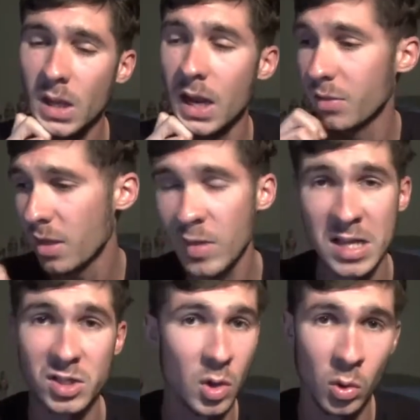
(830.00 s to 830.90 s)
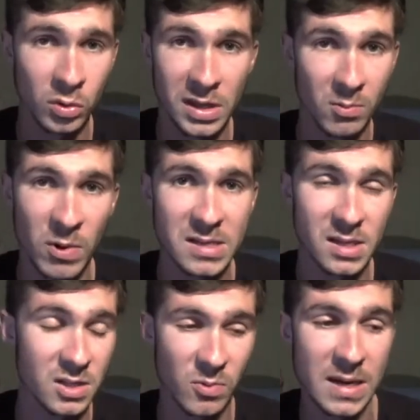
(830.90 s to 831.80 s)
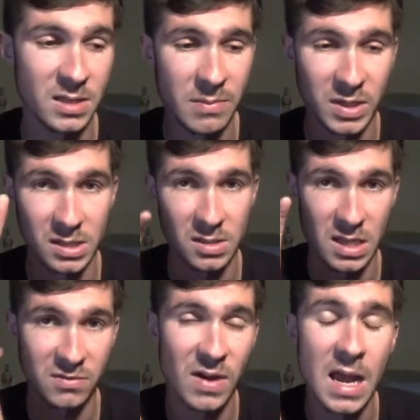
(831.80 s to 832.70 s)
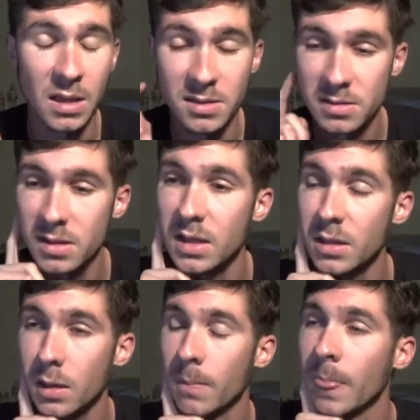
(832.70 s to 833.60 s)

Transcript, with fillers: and I think that's the only reason it's rated T, because it says violence in there.